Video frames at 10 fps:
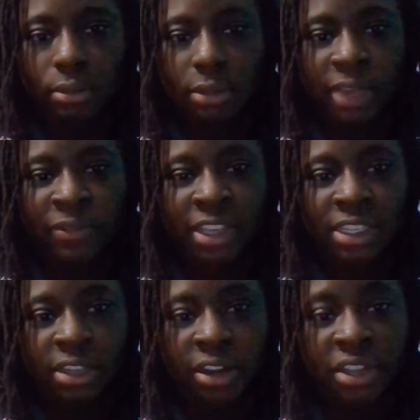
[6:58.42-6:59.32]
And make
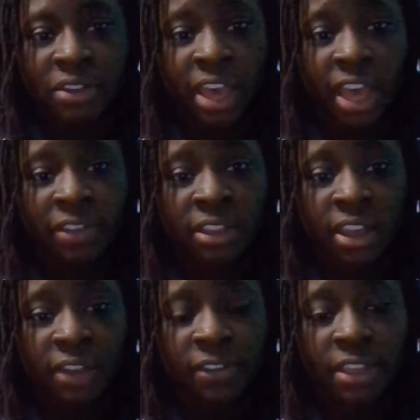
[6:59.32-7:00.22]
sure you have
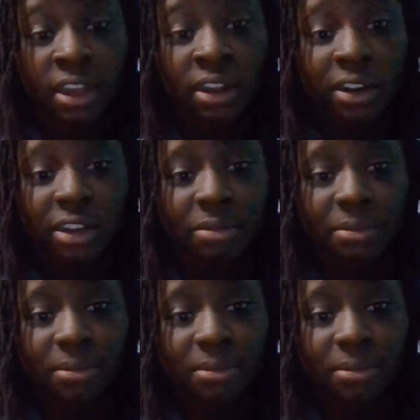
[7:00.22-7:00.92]
enough yarn.